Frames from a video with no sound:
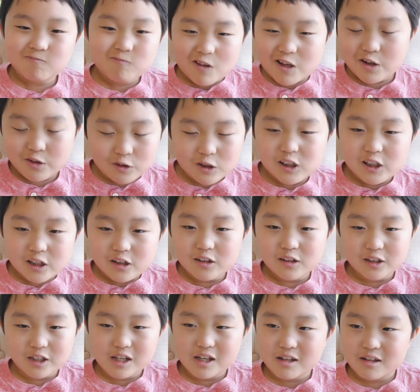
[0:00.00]
you know,
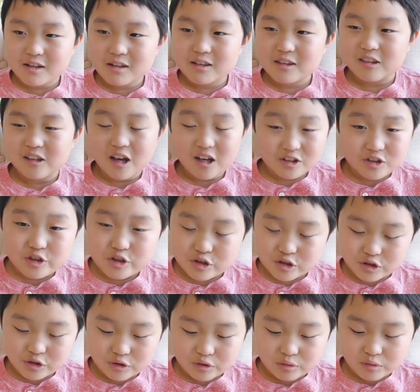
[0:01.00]
clearly not
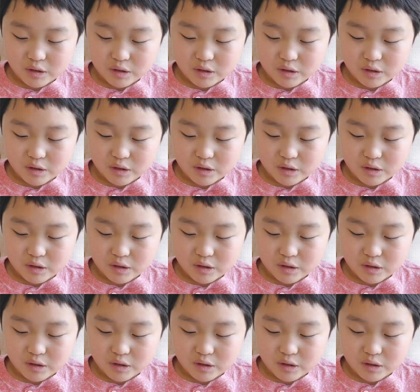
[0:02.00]
true.